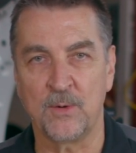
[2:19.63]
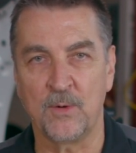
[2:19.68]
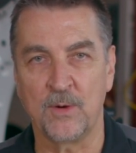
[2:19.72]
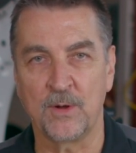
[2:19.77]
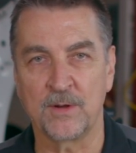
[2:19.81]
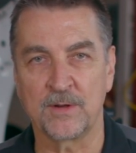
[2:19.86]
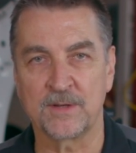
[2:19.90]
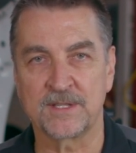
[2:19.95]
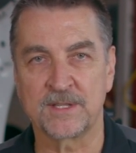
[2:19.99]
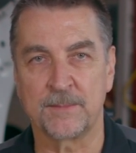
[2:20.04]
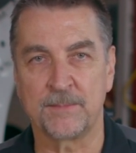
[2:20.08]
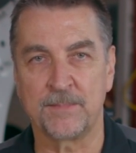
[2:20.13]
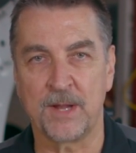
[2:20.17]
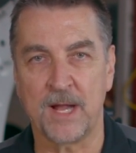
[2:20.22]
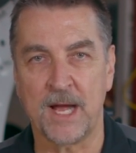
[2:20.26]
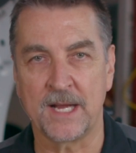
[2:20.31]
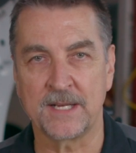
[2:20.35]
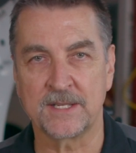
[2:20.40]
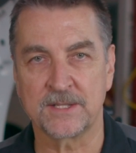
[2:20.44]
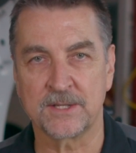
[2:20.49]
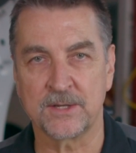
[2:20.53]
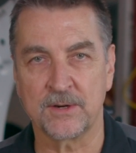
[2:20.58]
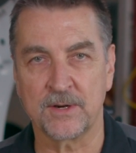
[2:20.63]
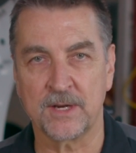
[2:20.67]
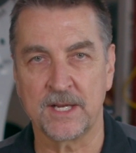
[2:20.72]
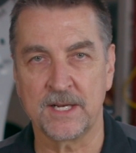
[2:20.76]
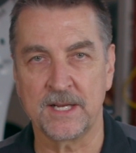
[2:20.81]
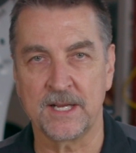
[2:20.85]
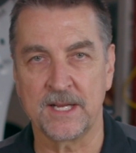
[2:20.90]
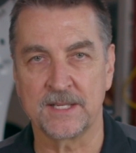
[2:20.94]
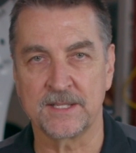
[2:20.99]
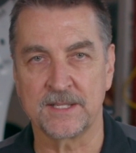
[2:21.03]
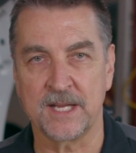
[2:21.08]
oil supply circuit
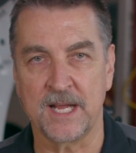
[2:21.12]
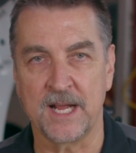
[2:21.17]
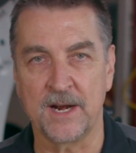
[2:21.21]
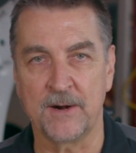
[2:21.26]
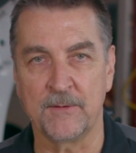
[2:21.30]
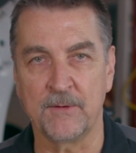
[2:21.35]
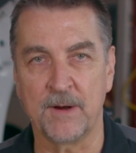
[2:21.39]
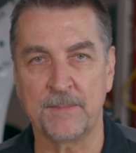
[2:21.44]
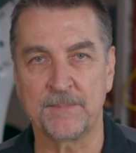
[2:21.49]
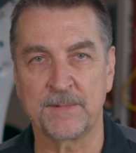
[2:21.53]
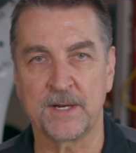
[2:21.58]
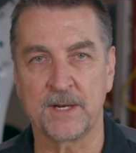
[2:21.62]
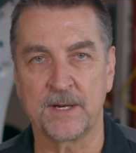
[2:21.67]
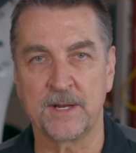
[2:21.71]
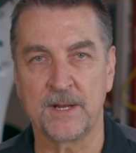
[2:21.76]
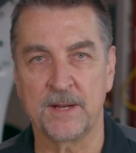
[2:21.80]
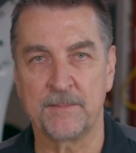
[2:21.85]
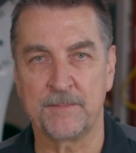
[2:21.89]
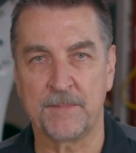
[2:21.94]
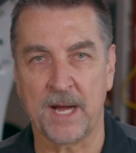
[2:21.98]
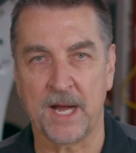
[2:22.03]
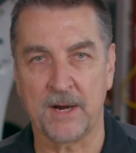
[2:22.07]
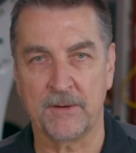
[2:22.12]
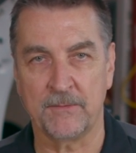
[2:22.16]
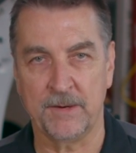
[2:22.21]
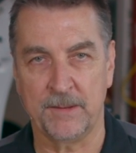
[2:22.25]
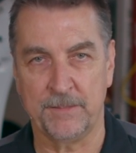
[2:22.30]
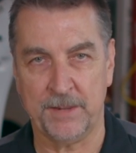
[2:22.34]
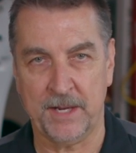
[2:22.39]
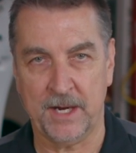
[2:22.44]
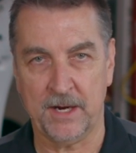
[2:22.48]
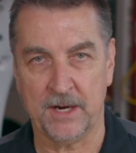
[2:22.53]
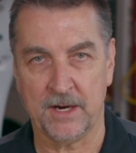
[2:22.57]
is interrupted by a
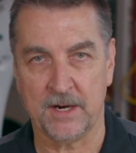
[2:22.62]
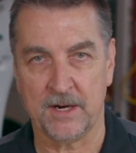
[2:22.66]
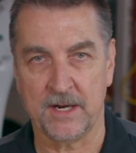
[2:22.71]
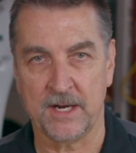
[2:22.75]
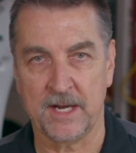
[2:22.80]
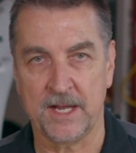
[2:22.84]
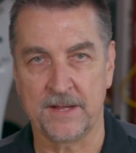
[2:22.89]
repair,